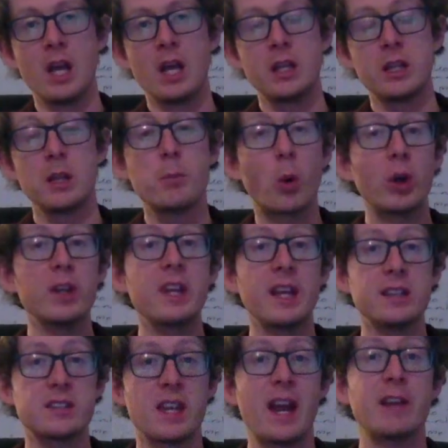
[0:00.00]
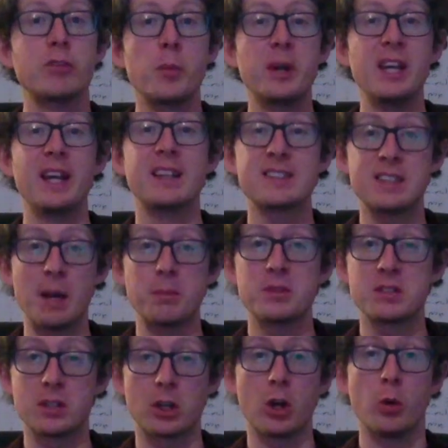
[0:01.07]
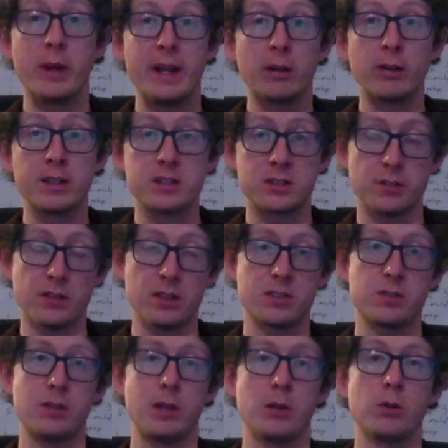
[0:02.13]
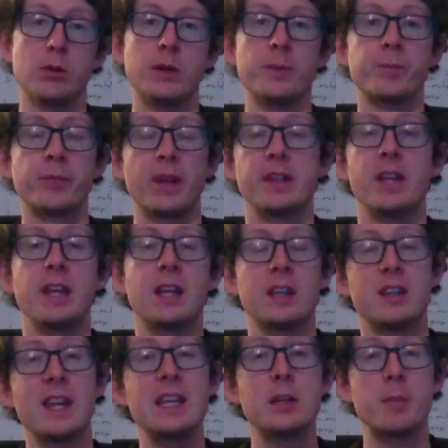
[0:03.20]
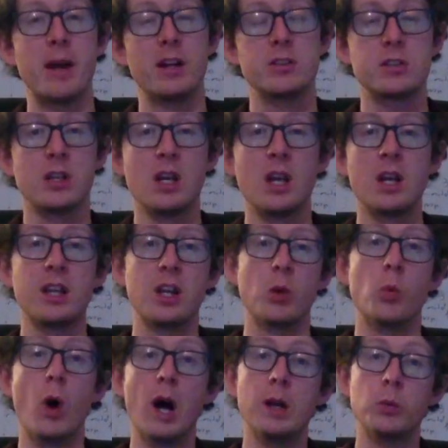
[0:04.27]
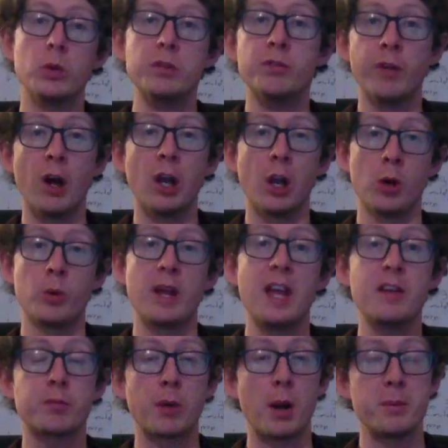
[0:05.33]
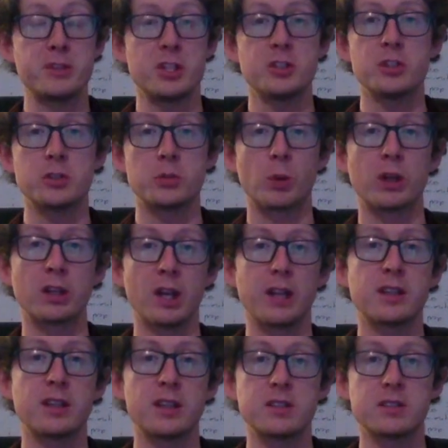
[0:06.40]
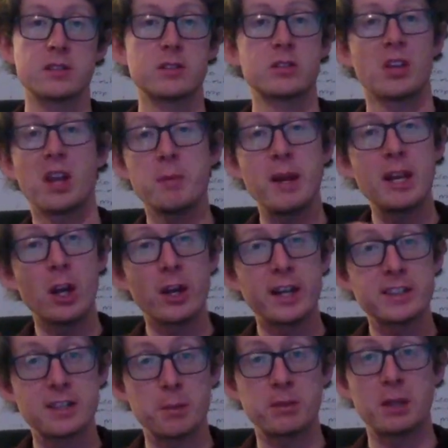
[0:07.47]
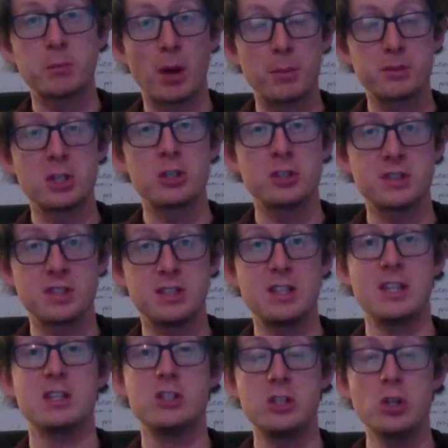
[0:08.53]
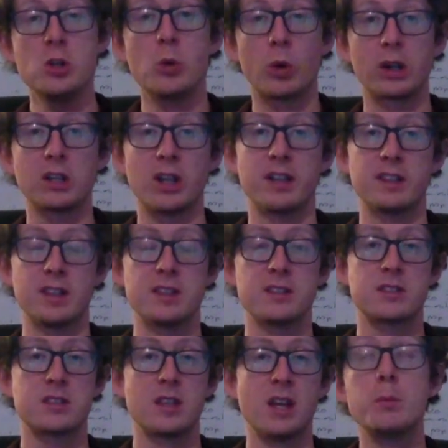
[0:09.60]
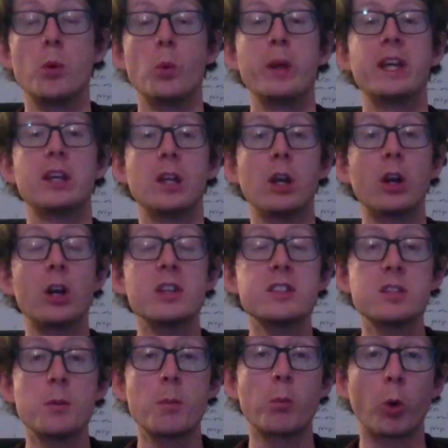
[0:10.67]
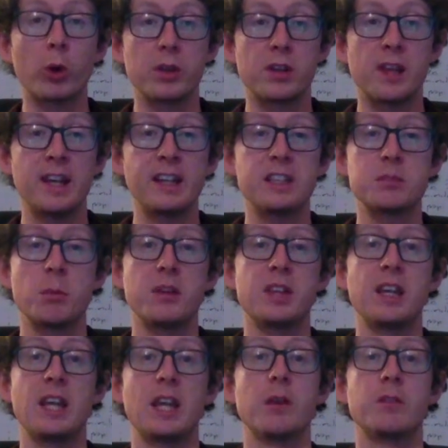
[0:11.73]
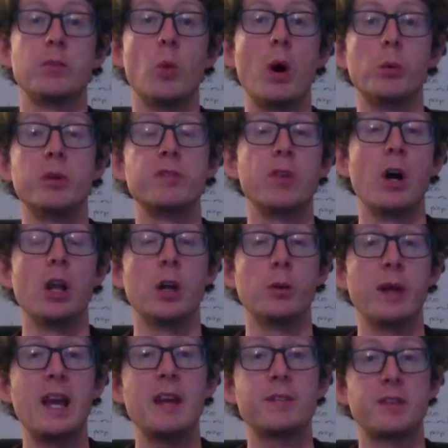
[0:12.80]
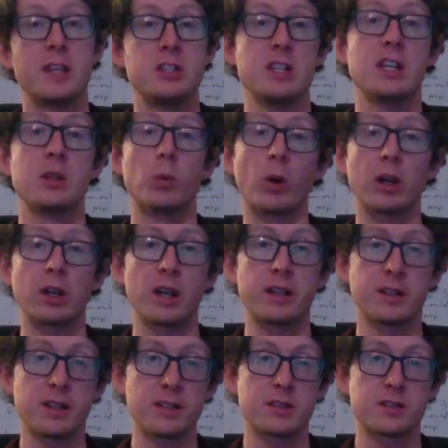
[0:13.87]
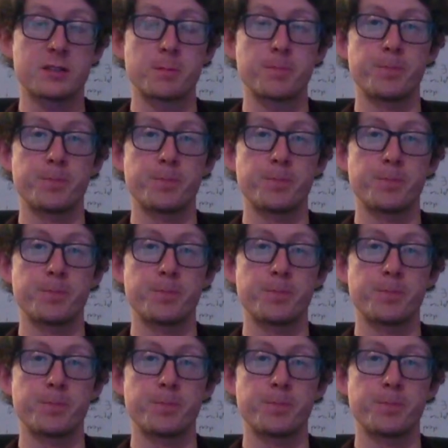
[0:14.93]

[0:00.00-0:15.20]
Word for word: The important thing is that everybody accepts the coherence of this view and they can think about, you know, what would follow if propositions worked like this. So they may not accept that propositions indeed do work like this, but we can learn some important things by thinking of what would follow if they did work like this.